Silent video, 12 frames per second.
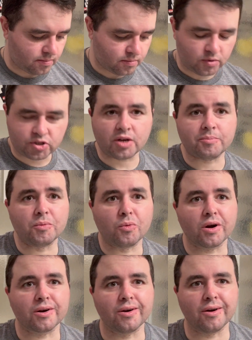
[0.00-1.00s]
which I've been
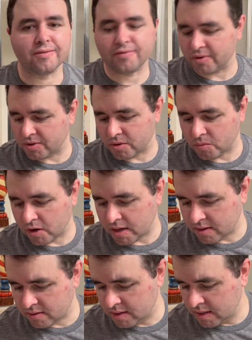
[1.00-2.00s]
working on for a little
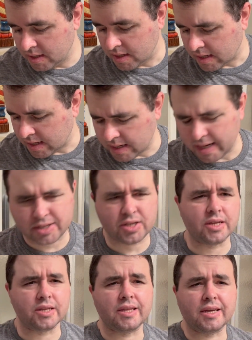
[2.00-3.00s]
while.
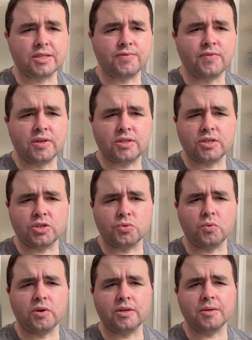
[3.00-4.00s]
Actually, I think it's vintage
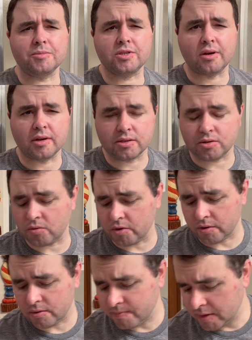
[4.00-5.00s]
Williams
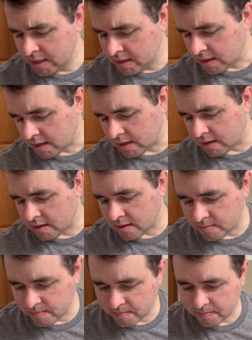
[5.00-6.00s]
Tonsorial.
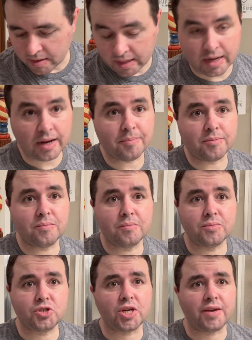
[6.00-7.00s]
And I'm
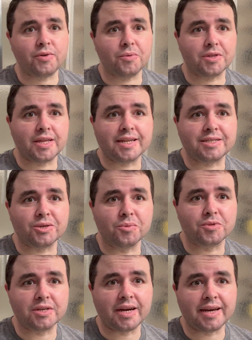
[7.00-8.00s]
shaving with that soap
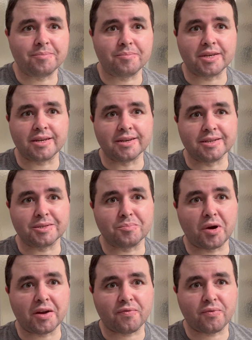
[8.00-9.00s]
tonight because
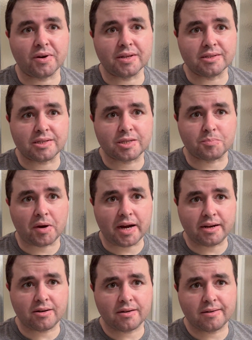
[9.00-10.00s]
my friends
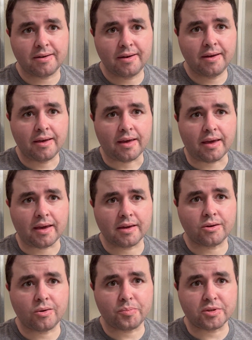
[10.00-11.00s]
Spider and
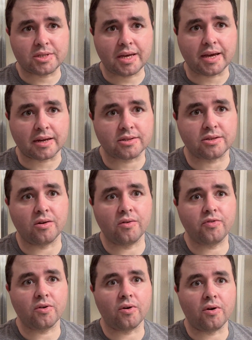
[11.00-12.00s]
Opus X
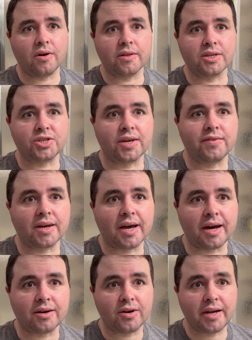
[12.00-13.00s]
over on the Shaving
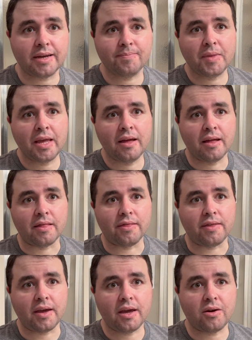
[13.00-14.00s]
Cadre,
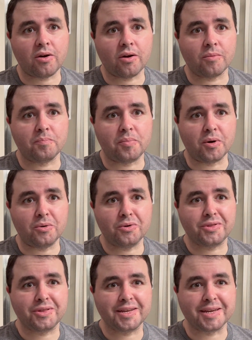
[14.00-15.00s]
they are
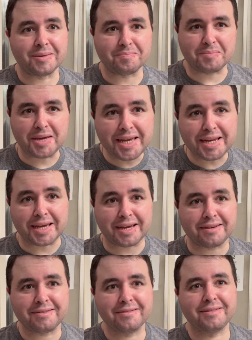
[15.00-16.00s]
both
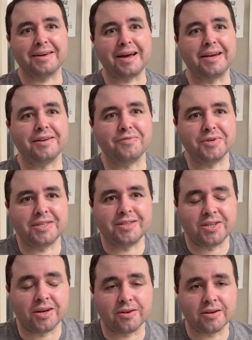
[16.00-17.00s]
competing kind of with each
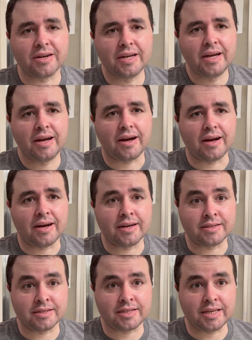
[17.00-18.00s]
other
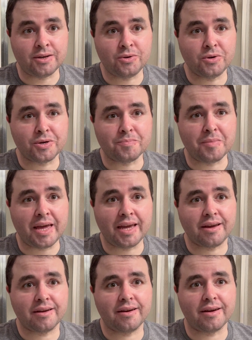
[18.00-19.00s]
to see who can
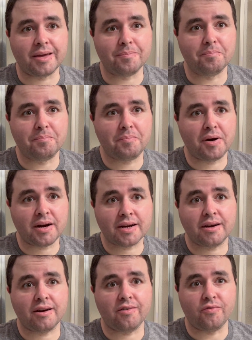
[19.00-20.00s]
make a puck
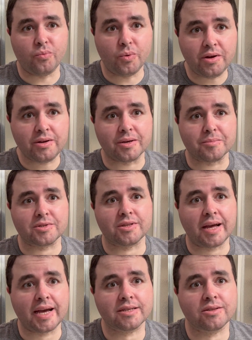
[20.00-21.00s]
of Williams
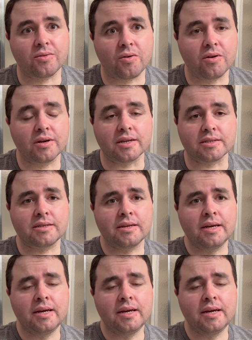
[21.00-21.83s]
last the longest.